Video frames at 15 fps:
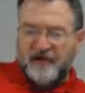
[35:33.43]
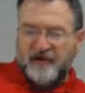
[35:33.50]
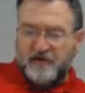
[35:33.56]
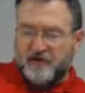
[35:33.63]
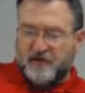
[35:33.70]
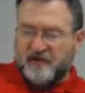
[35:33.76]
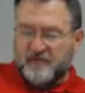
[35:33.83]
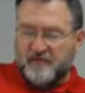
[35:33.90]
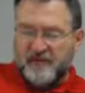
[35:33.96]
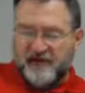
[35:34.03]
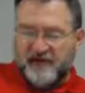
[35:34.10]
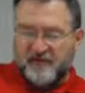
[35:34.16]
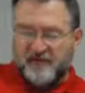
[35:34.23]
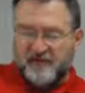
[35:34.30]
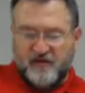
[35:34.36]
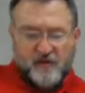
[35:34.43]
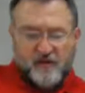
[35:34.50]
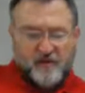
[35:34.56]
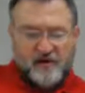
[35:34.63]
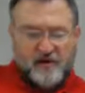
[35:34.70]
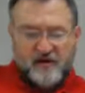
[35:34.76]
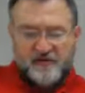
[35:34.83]
Let me take a look in the back and see
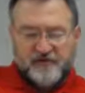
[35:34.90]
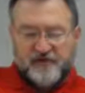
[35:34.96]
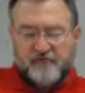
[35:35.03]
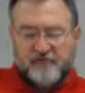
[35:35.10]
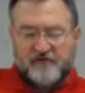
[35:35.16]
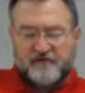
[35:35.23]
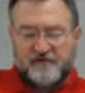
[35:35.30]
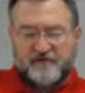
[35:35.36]
where we are in terms